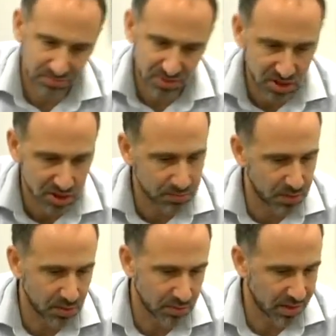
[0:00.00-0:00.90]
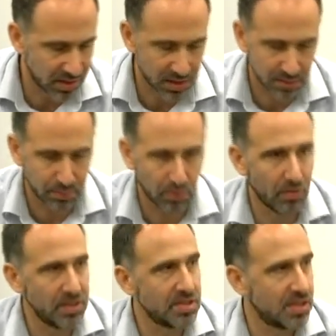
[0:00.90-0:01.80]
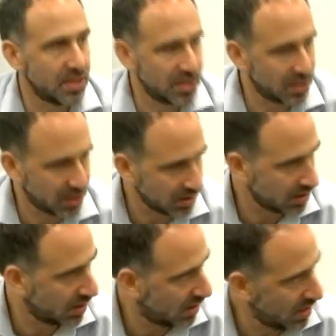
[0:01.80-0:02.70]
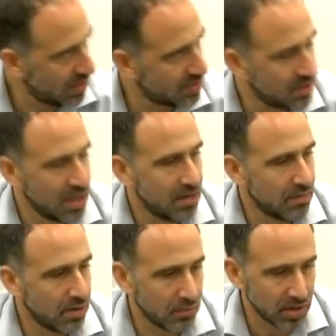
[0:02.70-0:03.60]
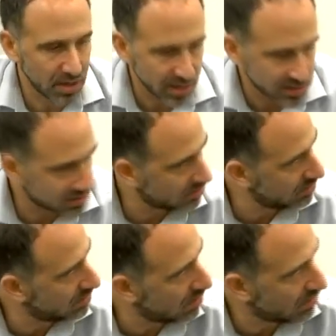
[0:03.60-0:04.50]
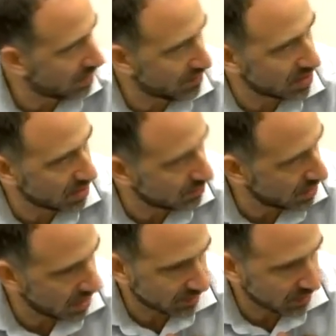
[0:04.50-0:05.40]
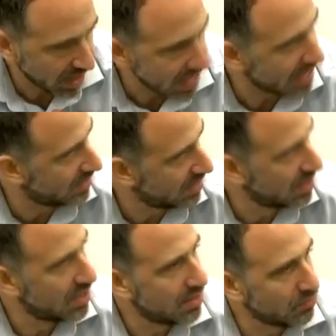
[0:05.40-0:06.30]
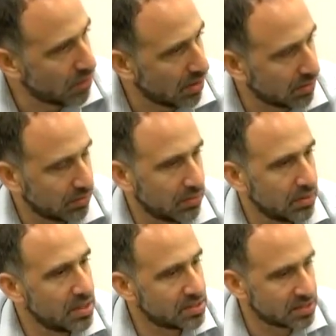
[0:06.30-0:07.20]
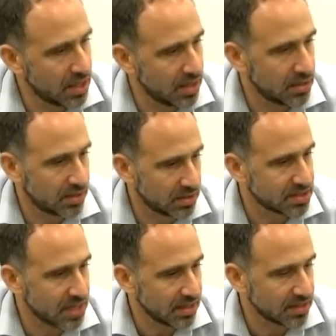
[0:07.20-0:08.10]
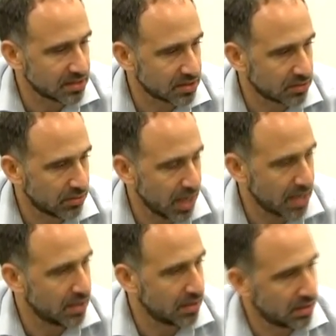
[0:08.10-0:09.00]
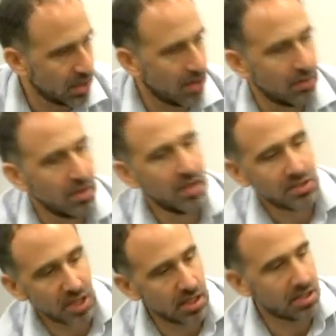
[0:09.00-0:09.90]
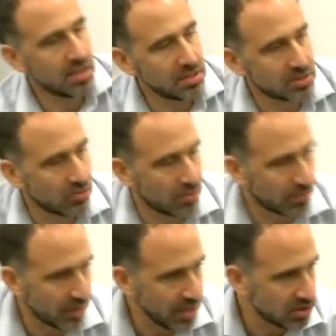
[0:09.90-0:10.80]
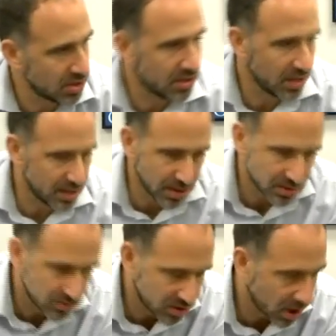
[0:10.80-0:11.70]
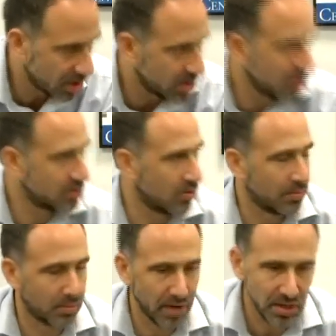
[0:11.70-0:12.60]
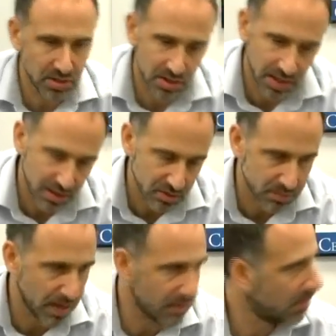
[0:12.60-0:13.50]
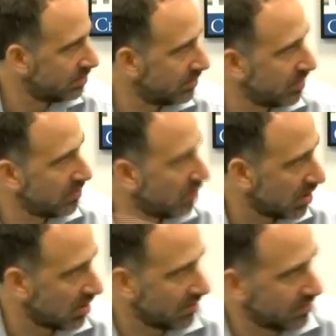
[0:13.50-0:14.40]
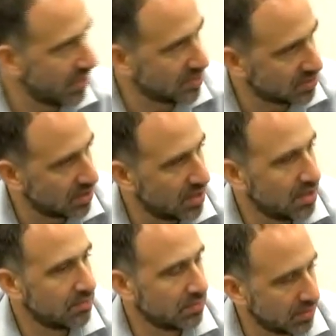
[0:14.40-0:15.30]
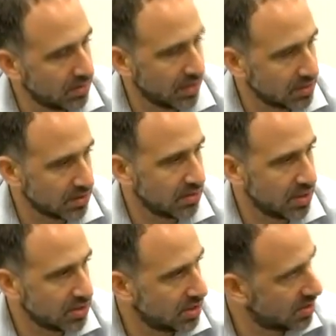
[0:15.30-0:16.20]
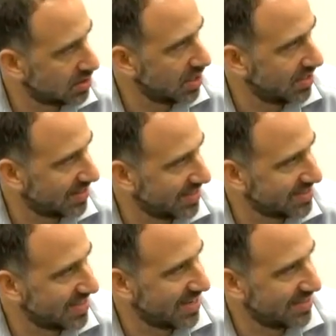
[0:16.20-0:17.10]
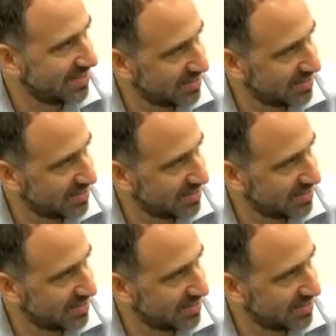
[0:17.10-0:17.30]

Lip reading: spewing poison and killing kids, well, we're going to get sued and owe everything we ever had. Well, instead, the state lets us create, Jane and Dean's corporation, and they sue Jane and Dean's corporation. That goes bankrupt. We walk off rich. Well, that's a creation of the state. That's not,